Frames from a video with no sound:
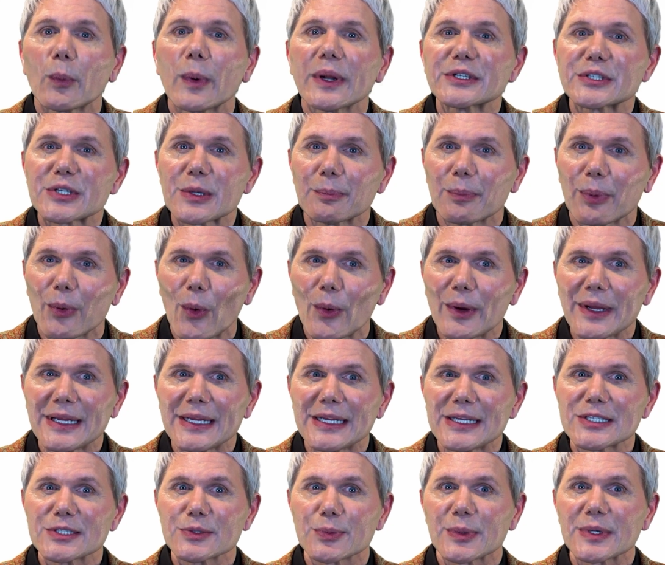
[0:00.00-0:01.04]
which
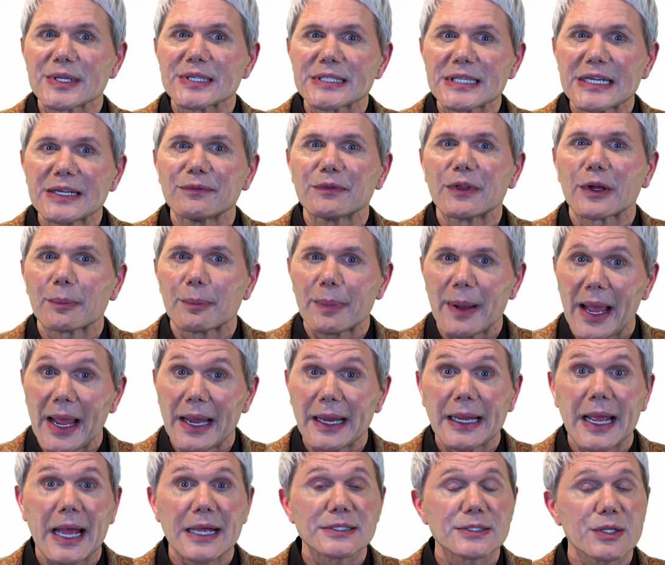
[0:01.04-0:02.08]
employees receive their
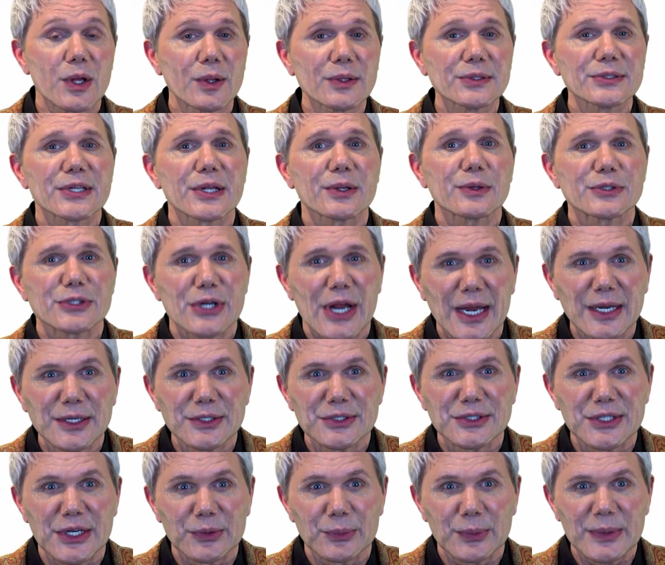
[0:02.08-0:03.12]
pay has also
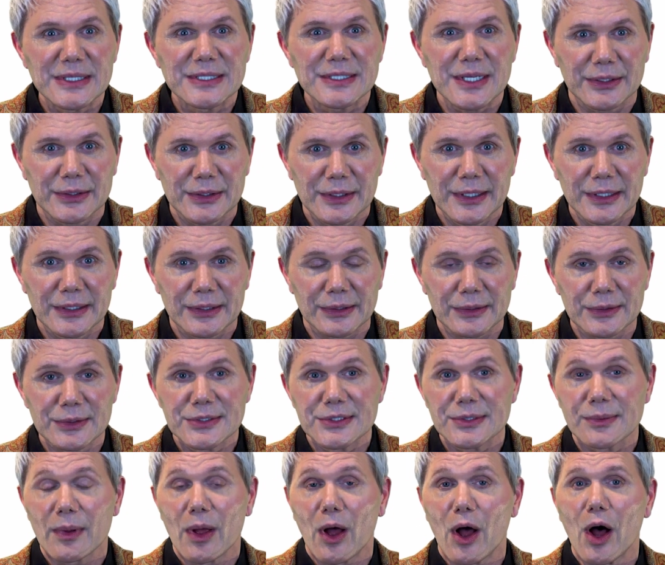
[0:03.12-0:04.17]
changed in recent
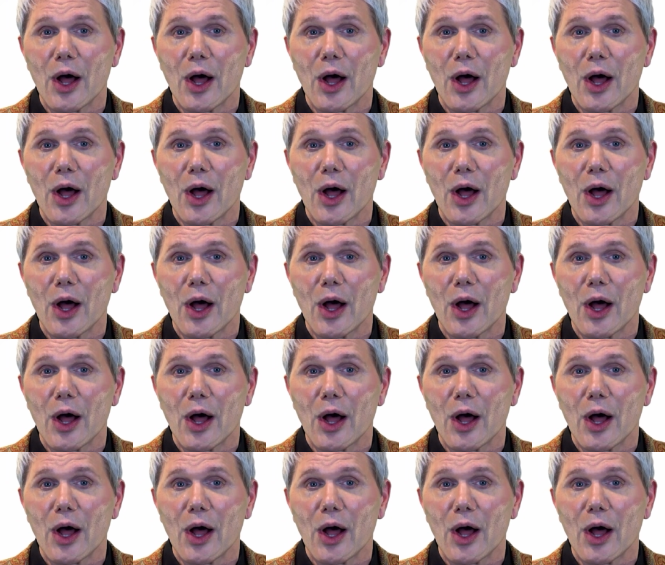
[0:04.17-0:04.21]
years.